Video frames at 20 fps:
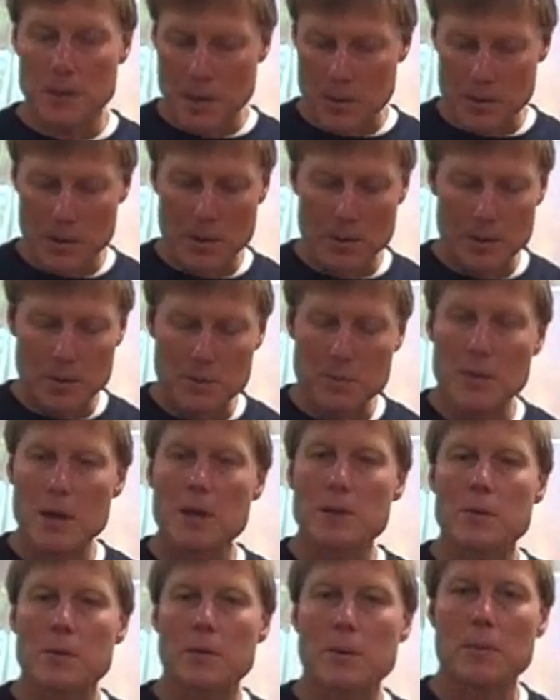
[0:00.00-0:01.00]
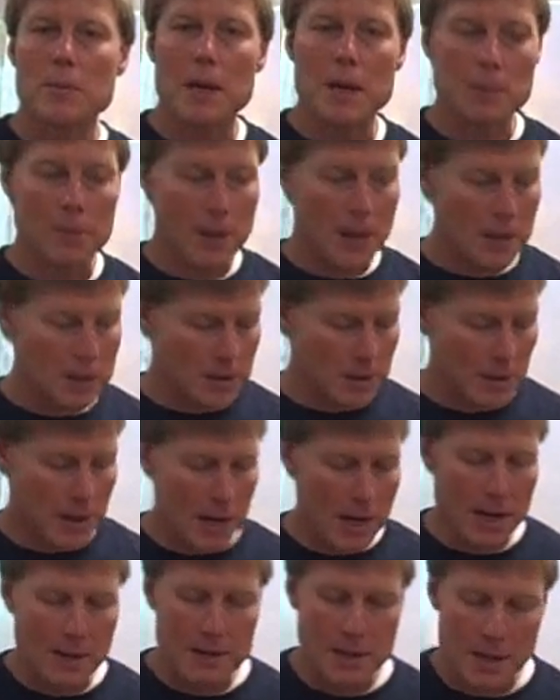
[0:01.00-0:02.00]
that we always measure when we make patient
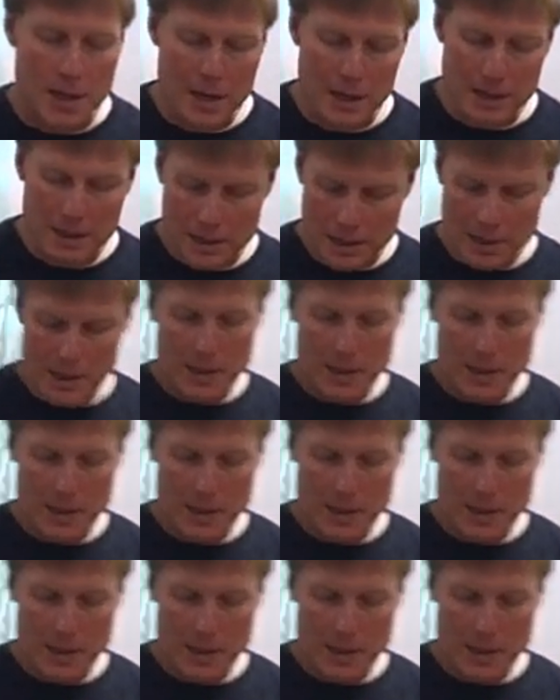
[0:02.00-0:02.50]
contact